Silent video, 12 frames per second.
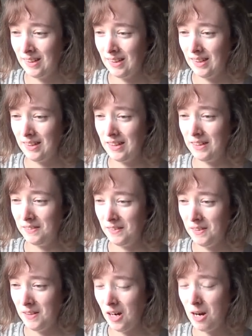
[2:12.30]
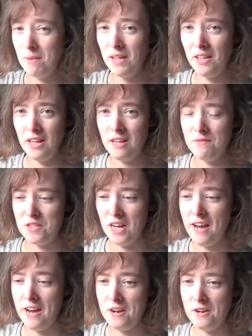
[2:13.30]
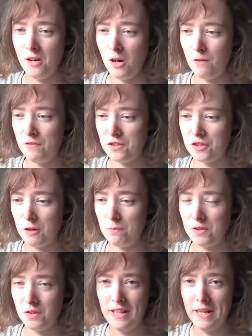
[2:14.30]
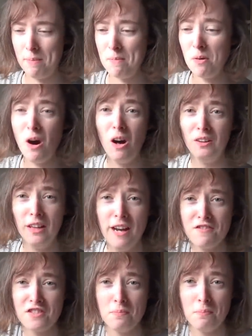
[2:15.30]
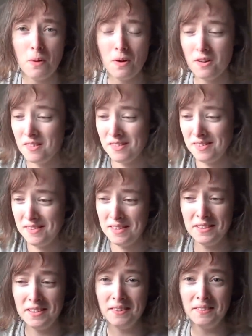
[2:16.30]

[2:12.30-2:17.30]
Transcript: And then how many of them die off the soft, like people on life support? You know.